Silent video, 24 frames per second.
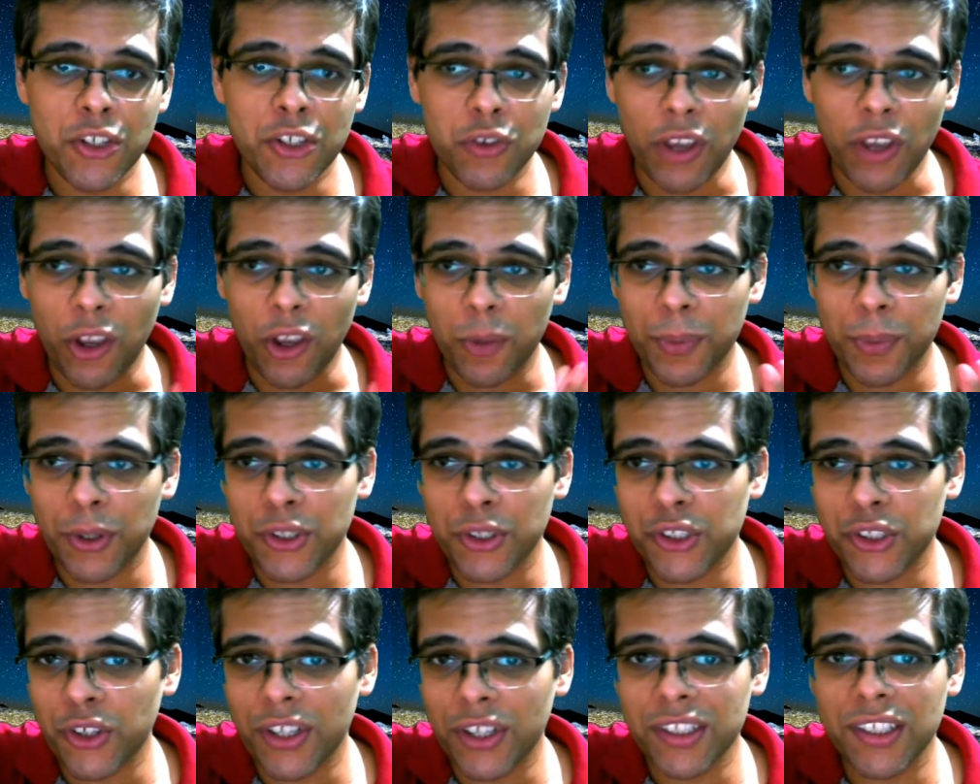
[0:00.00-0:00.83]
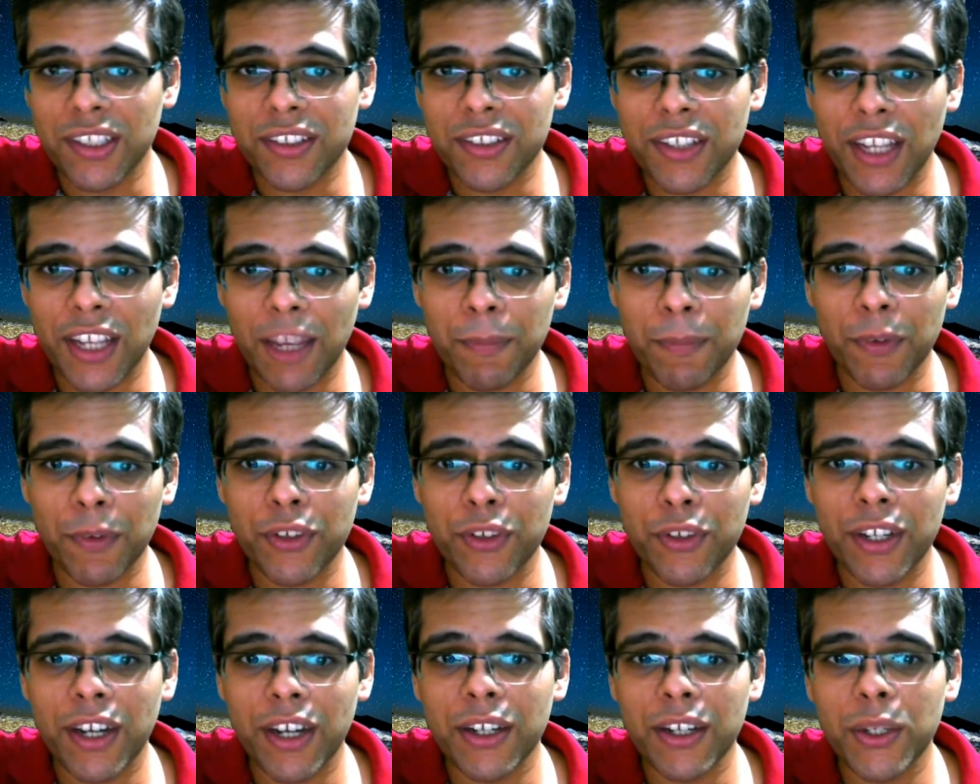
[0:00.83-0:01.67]
So I hope you enjoyed this game. If
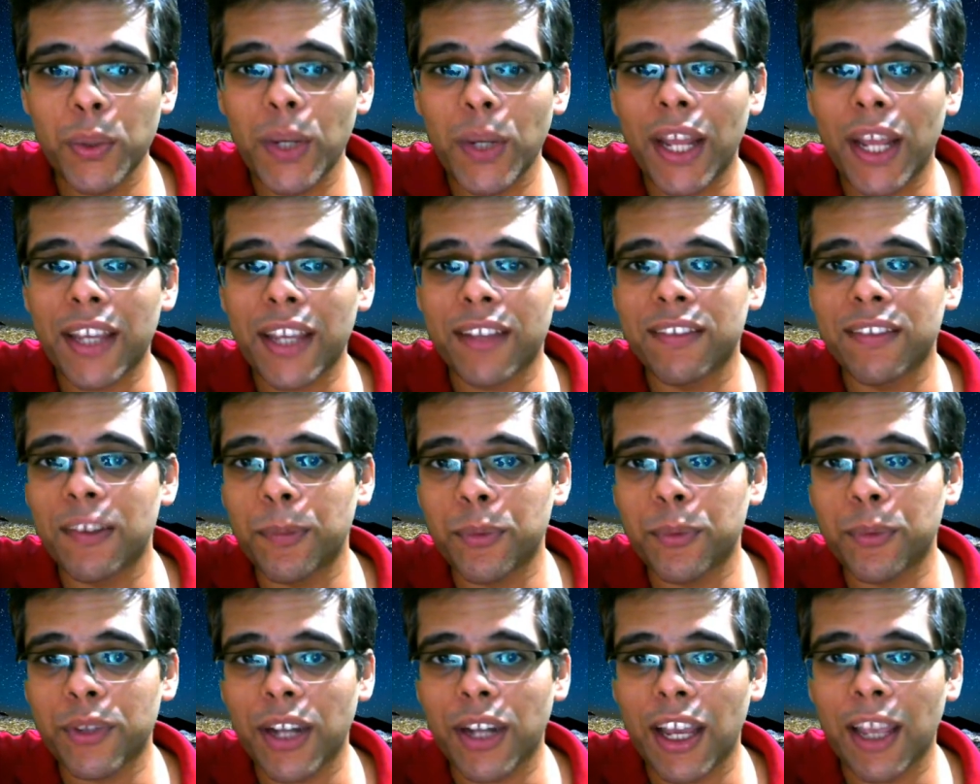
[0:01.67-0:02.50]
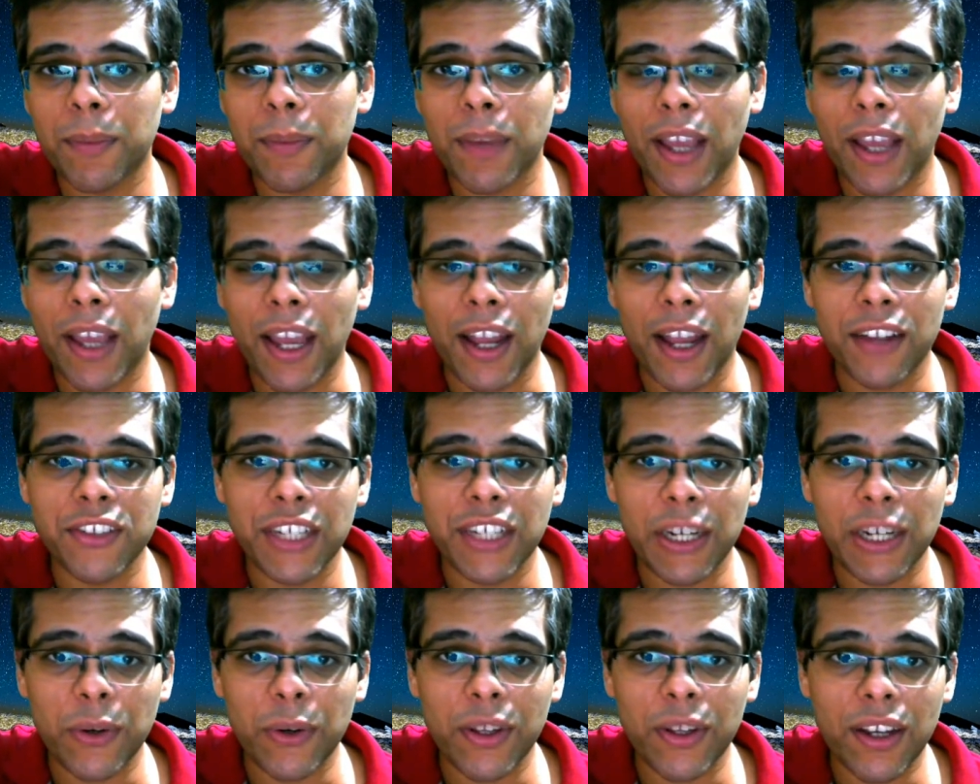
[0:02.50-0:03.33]
you did, do like and subscribe and
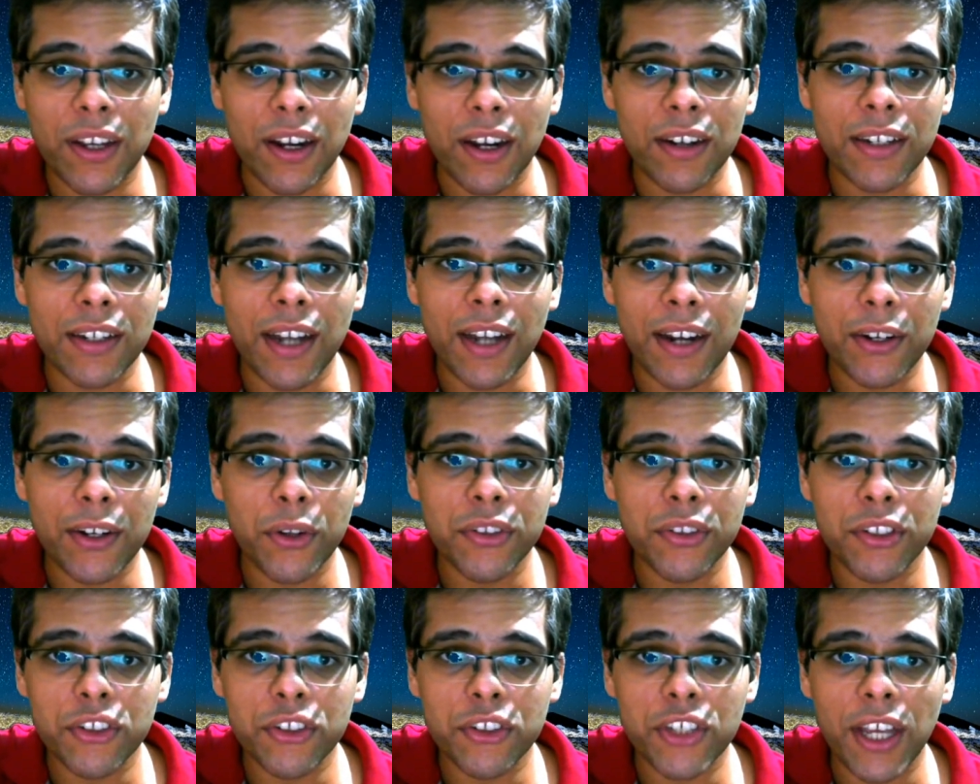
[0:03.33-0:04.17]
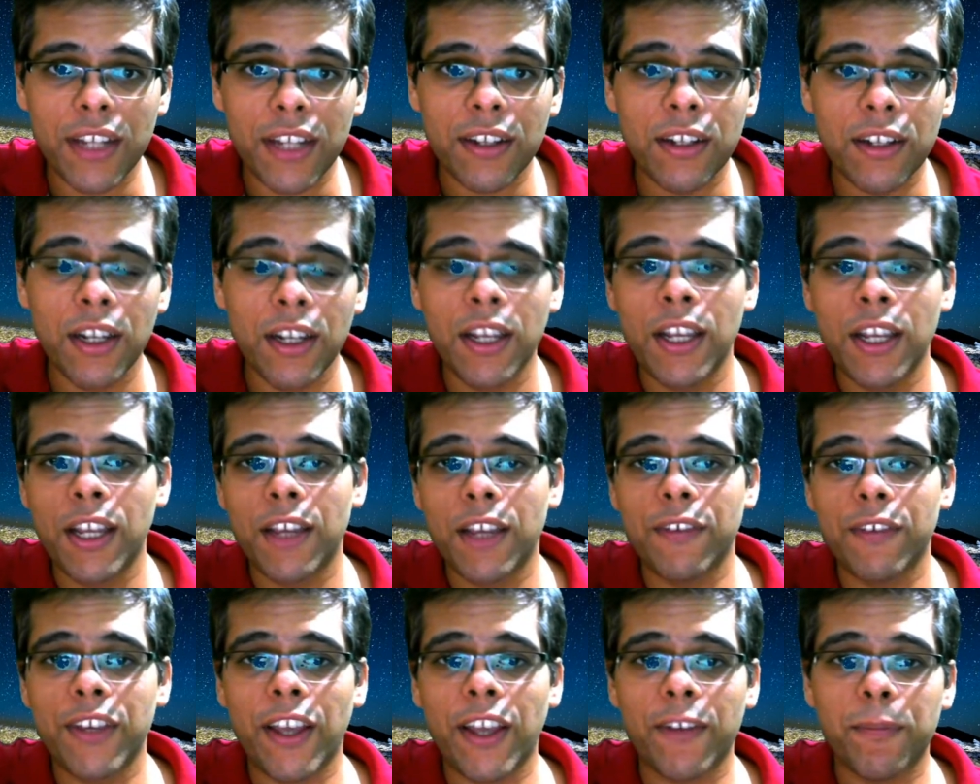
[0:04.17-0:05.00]
check out other content on the channel.
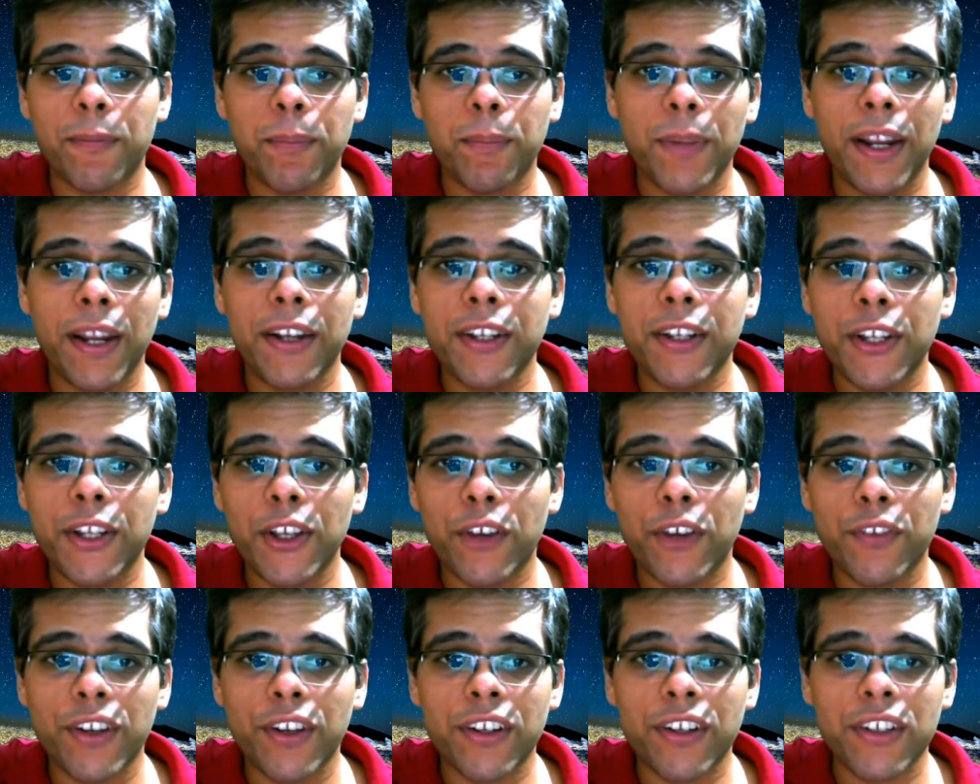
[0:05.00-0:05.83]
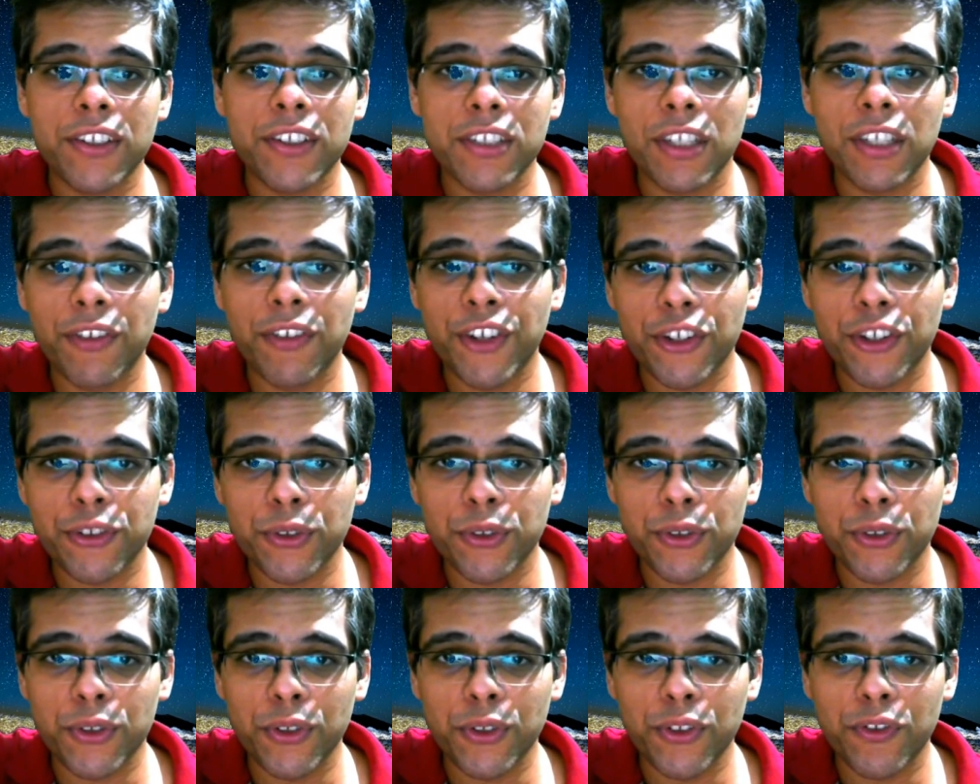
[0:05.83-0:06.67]
We have plenty of interesting videos
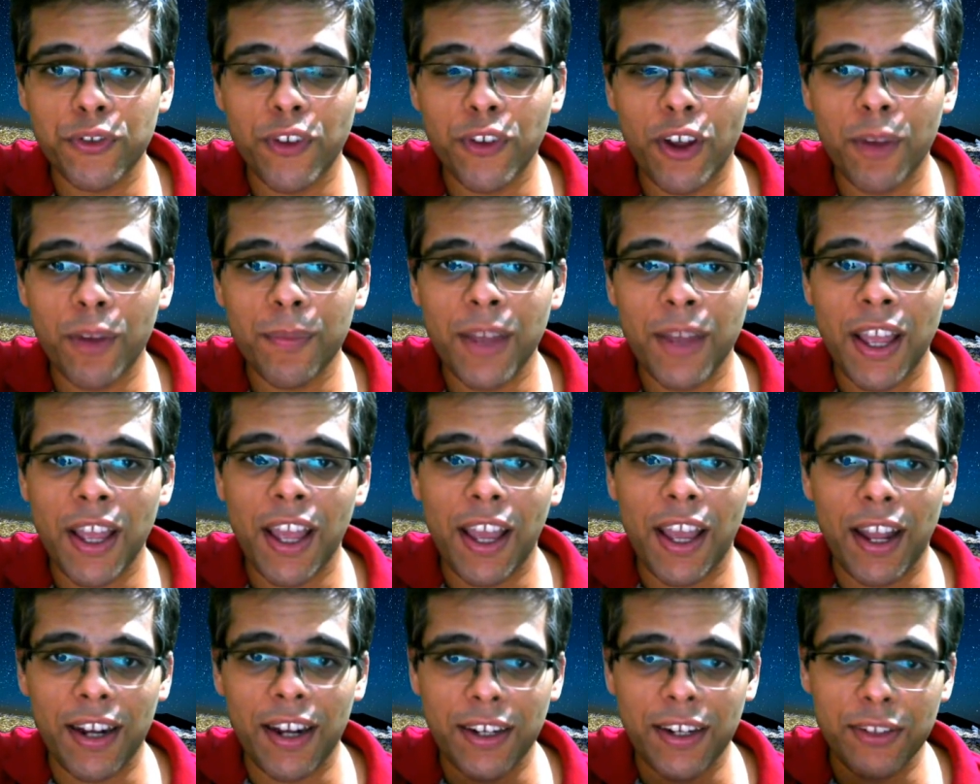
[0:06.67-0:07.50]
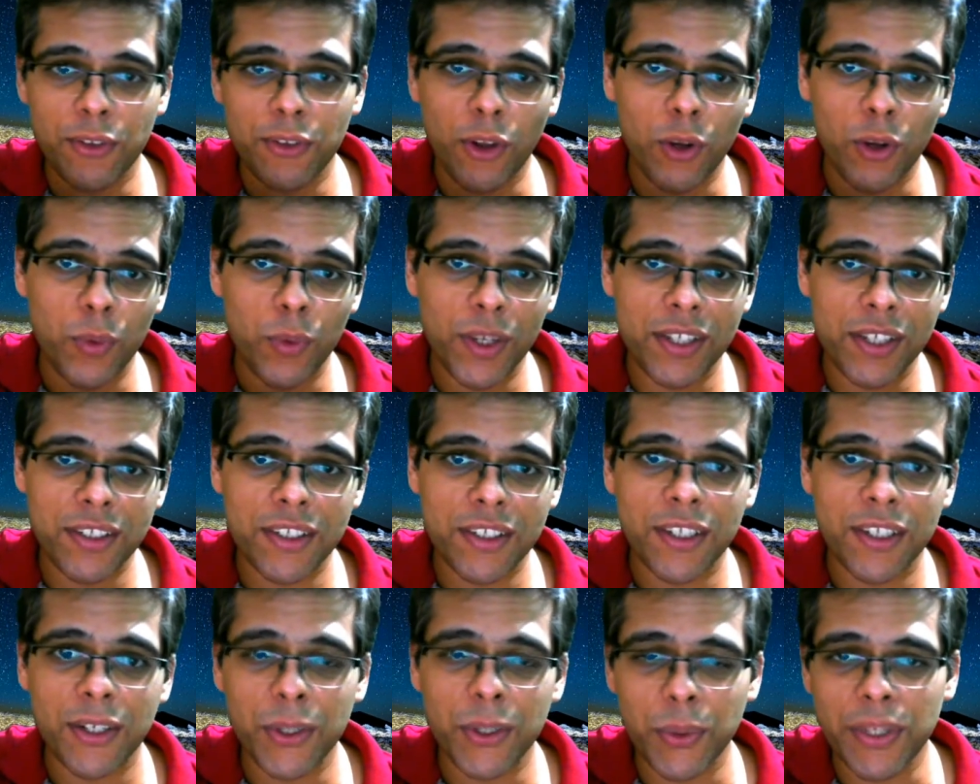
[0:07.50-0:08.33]
to choose from, and as
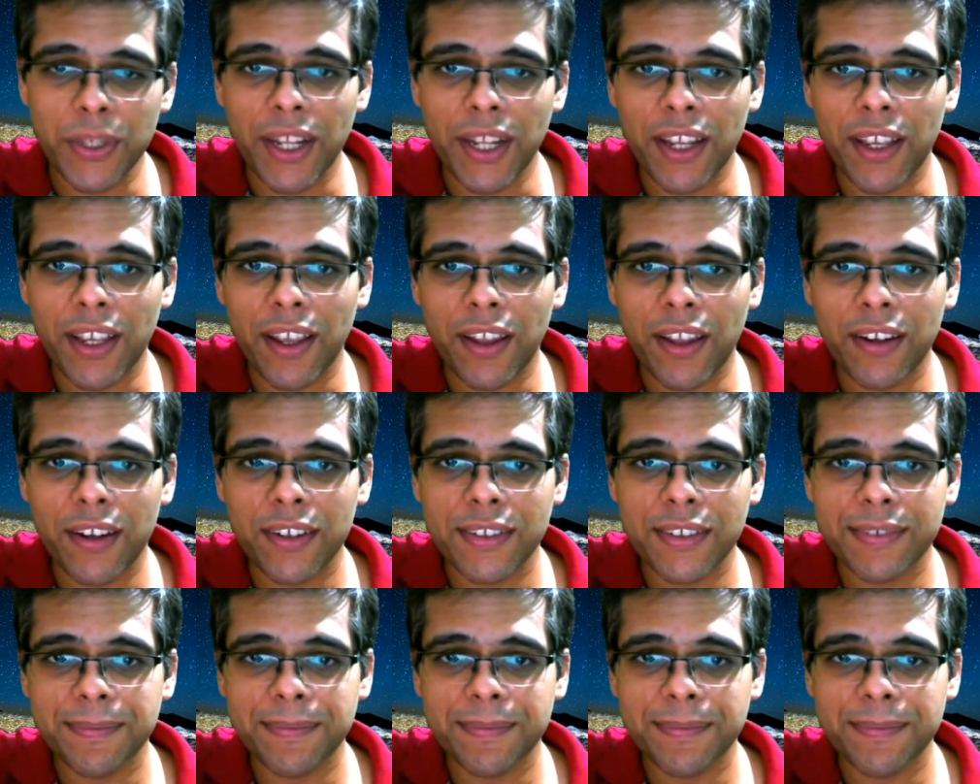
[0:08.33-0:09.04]
always, do take care.